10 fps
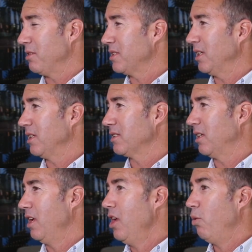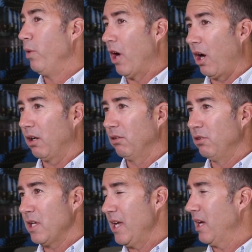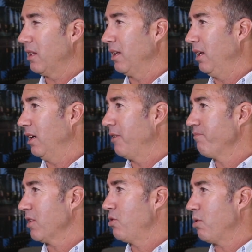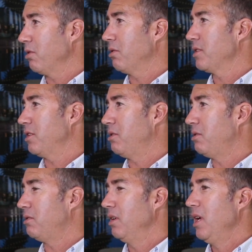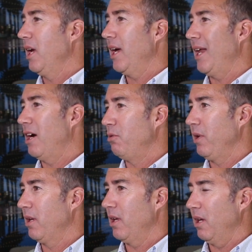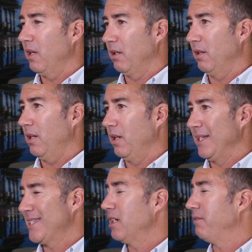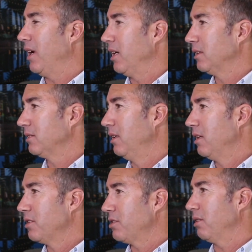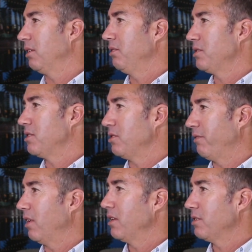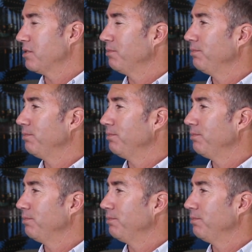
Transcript: one of those things that we are looking at the corridor as a whole and how we can incentivize certain uses over others.